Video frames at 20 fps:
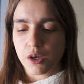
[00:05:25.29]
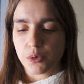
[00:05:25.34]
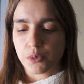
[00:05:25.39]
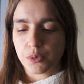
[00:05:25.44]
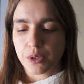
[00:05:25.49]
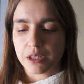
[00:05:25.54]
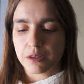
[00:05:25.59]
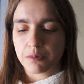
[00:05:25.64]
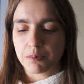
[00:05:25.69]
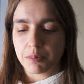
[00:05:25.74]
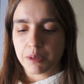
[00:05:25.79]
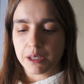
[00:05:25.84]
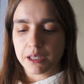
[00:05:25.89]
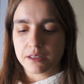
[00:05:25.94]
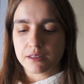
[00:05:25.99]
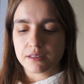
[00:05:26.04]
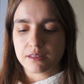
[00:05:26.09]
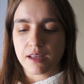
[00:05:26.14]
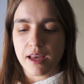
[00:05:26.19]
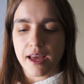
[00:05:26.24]
with
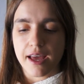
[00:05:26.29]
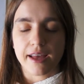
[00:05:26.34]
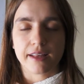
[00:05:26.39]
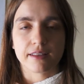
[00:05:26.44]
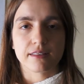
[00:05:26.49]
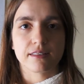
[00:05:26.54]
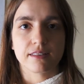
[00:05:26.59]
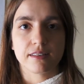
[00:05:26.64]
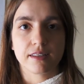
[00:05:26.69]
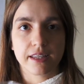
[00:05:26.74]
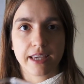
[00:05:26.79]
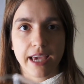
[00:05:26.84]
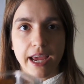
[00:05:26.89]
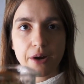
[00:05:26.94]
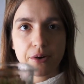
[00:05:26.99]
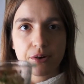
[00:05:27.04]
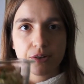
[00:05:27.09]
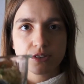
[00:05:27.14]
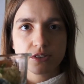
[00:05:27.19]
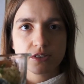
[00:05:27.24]
peas and
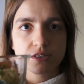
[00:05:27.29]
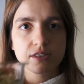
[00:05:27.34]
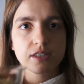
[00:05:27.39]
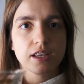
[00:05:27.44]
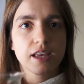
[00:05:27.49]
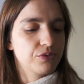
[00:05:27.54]
carrots.